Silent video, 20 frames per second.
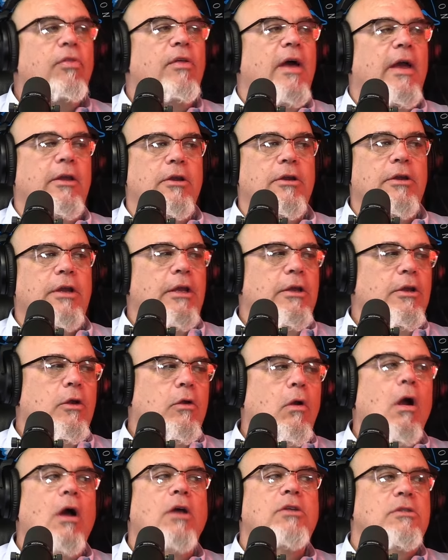thing. You get your
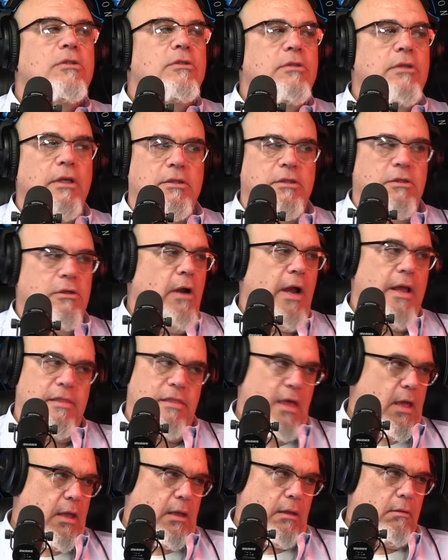cross. It's a great
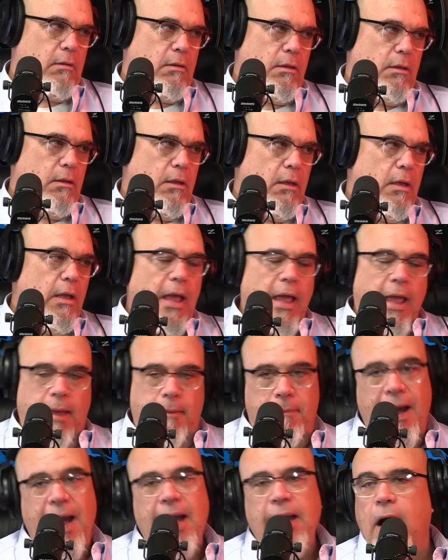thing. Yeah.
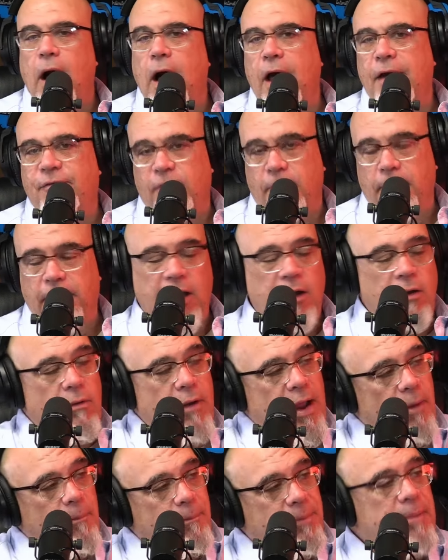And by God, from being
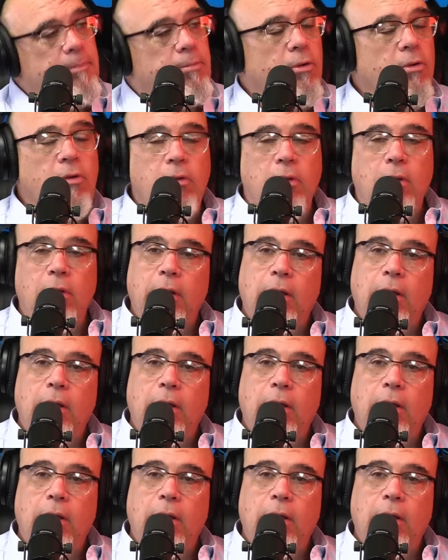around people